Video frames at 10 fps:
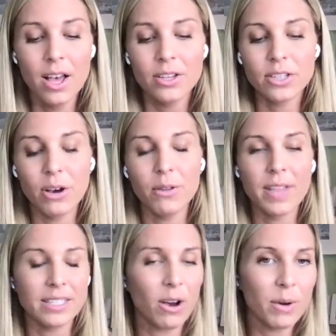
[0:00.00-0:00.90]
So
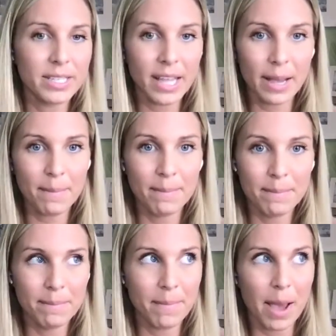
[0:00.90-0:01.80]
that's always like
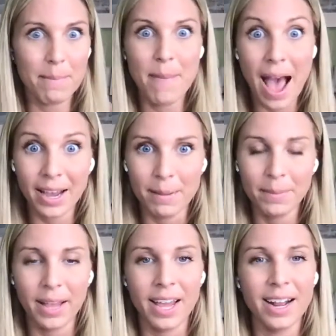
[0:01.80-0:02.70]
my backup plan.